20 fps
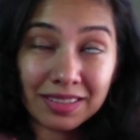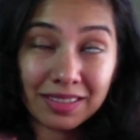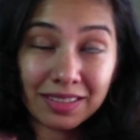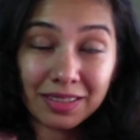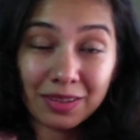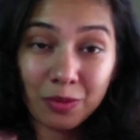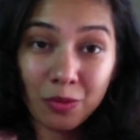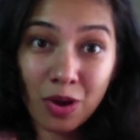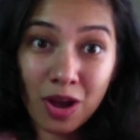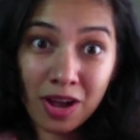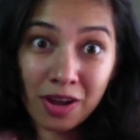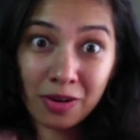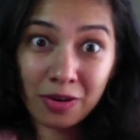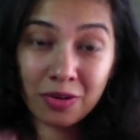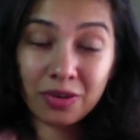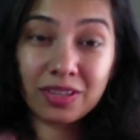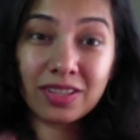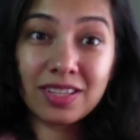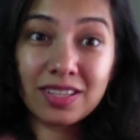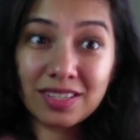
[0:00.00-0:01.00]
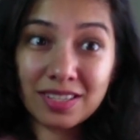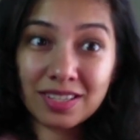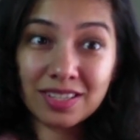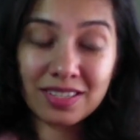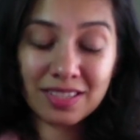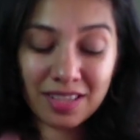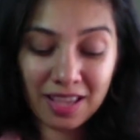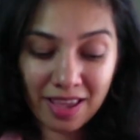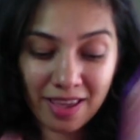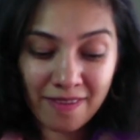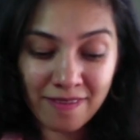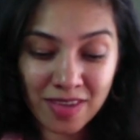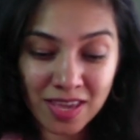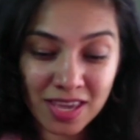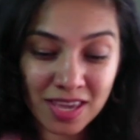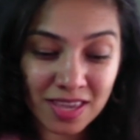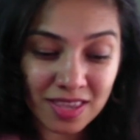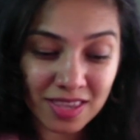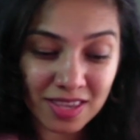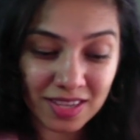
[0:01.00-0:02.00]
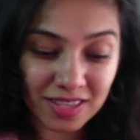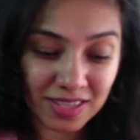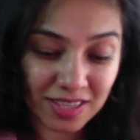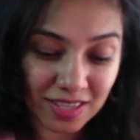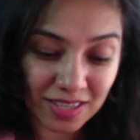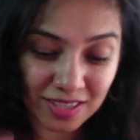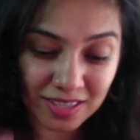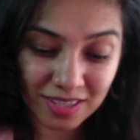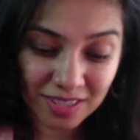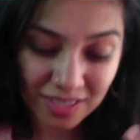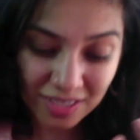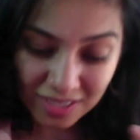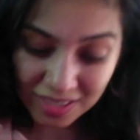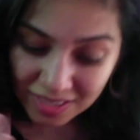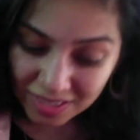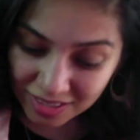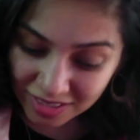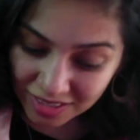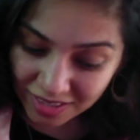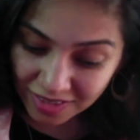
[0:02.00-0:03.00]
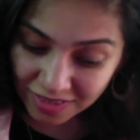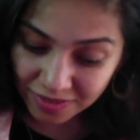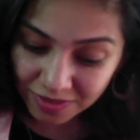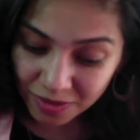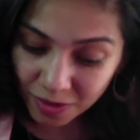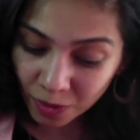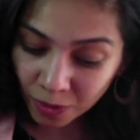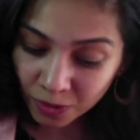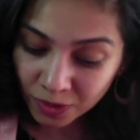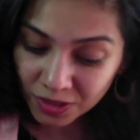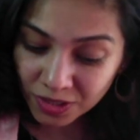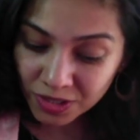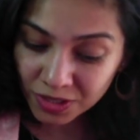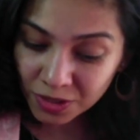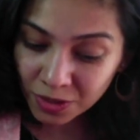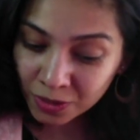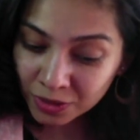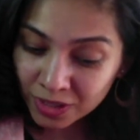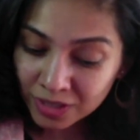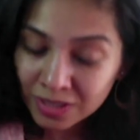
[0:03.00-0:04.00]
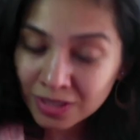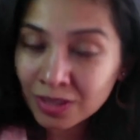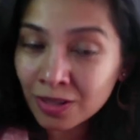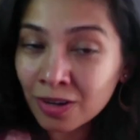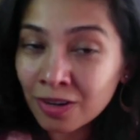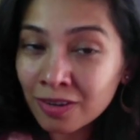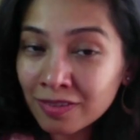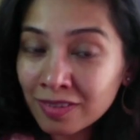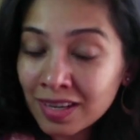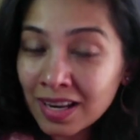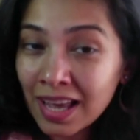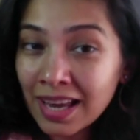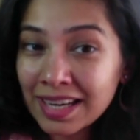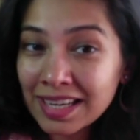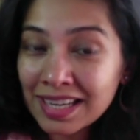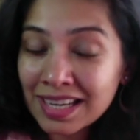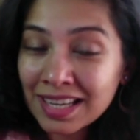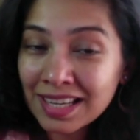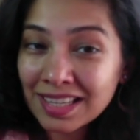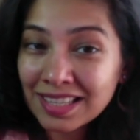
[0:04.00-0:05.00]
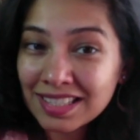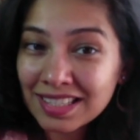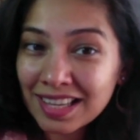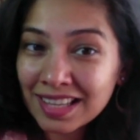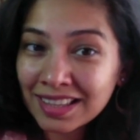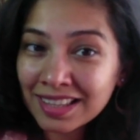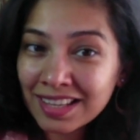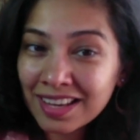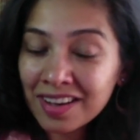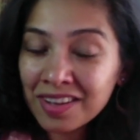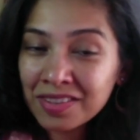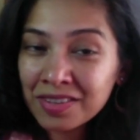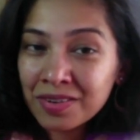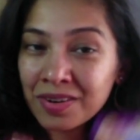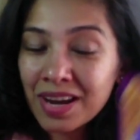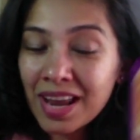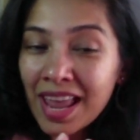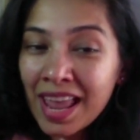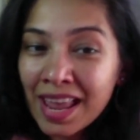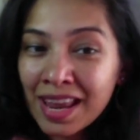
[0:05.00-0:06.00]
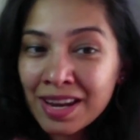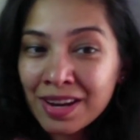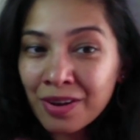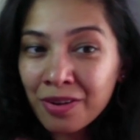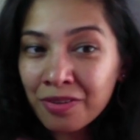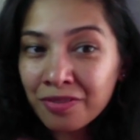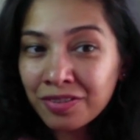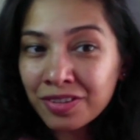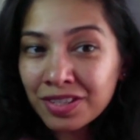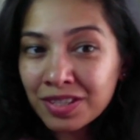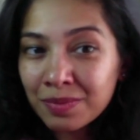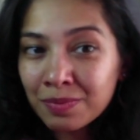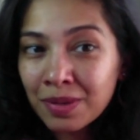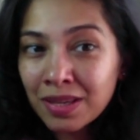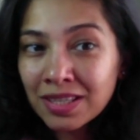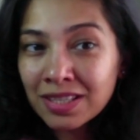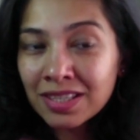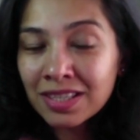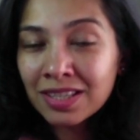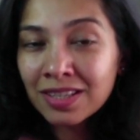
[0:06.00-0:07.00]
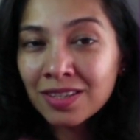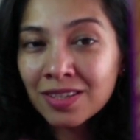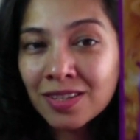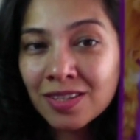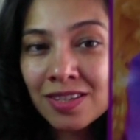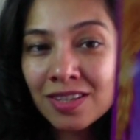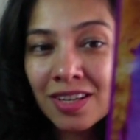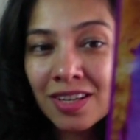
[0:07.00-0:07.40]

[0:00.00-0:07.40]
Wow, this is heavy. This is also, there's a lot of lightness at the other end of this message.